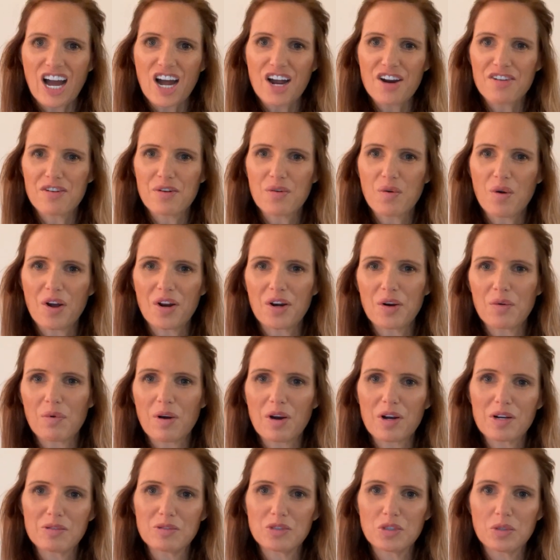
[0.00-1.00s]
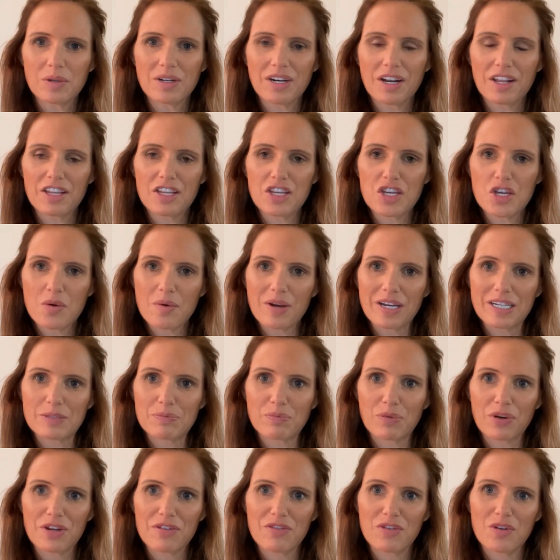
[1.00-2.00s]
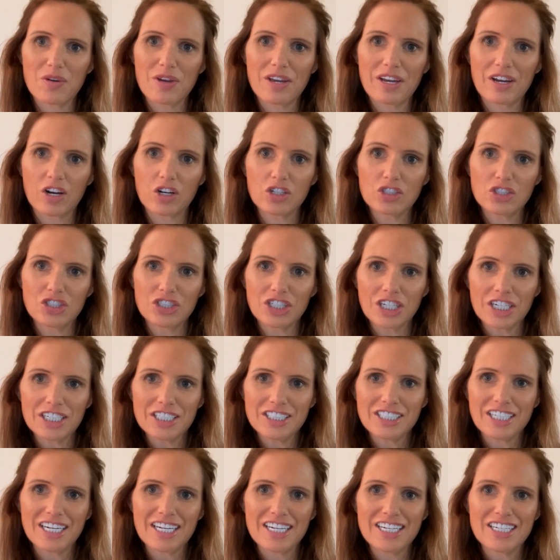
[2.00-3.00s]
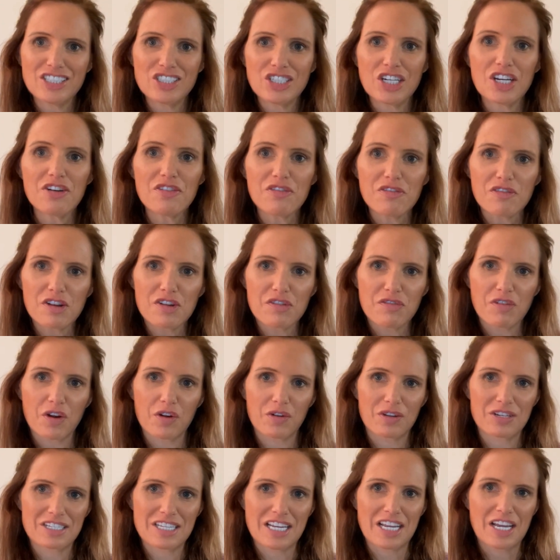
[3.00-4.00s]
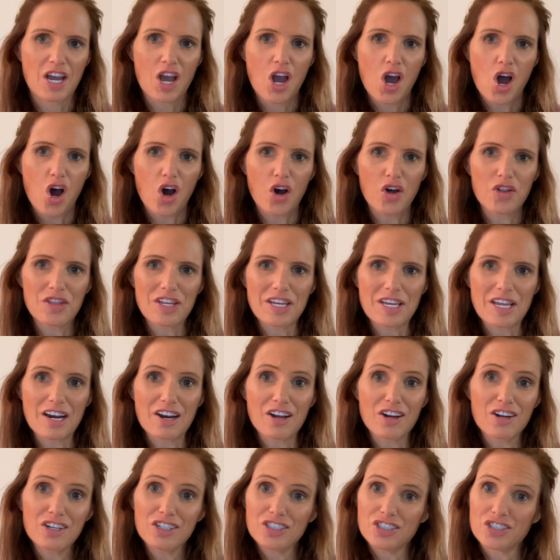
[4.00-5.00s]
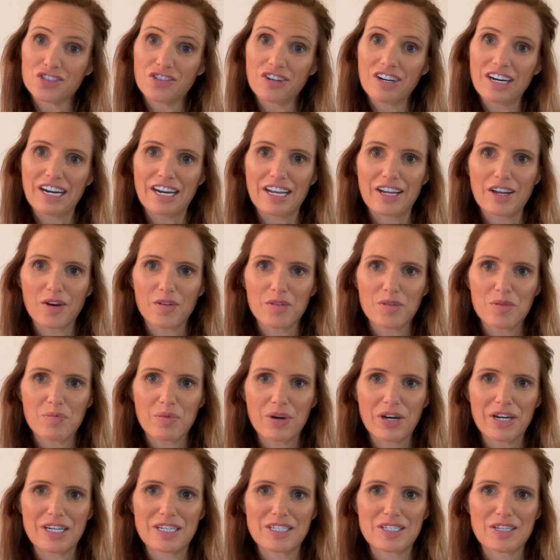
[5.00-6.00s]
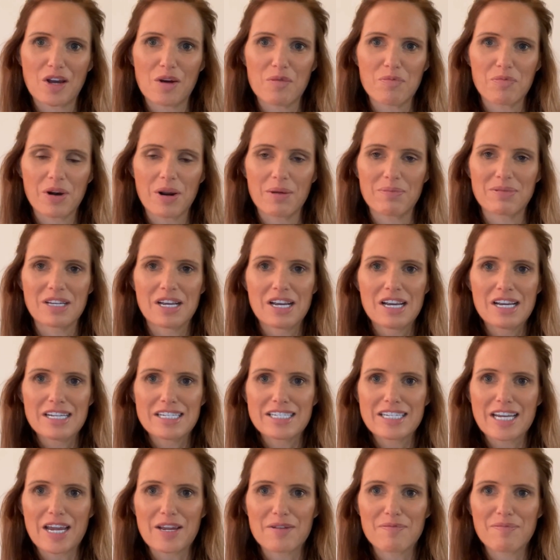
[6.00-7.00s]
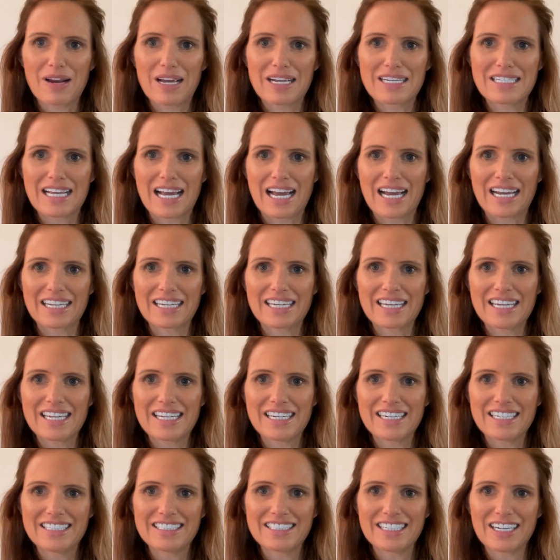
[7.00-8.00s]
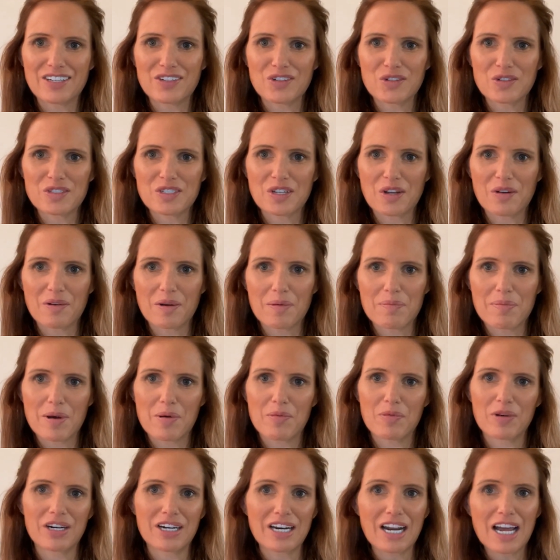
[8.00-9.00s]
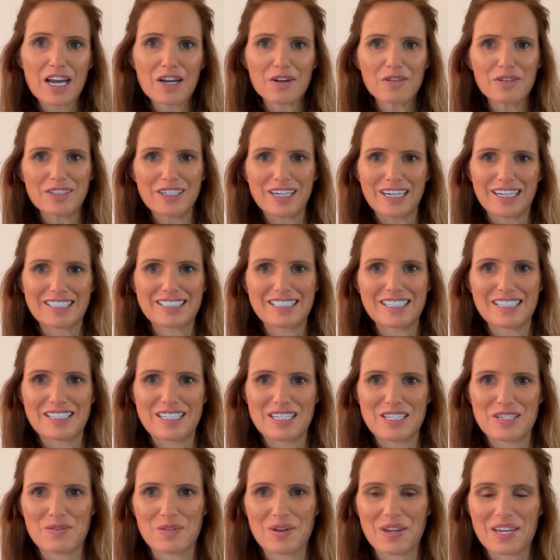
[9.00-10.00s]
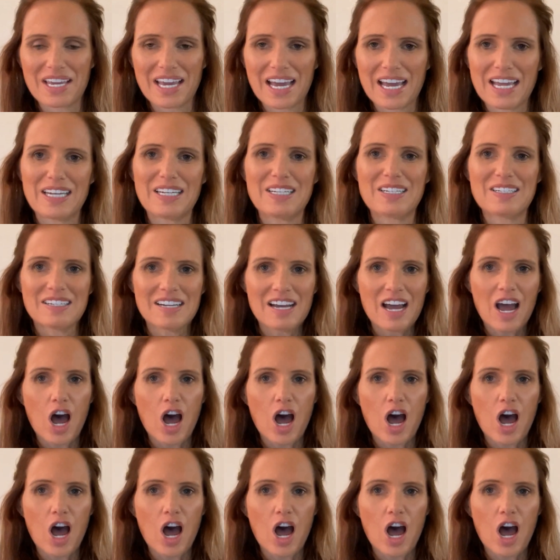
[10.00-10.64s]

Hi everyone, and welcome to another US preview here on GG, chiefly focusing on the last really of the Breeders' Cup preps take place at Keeneland and also at Belmont and Aqueduct this weekend.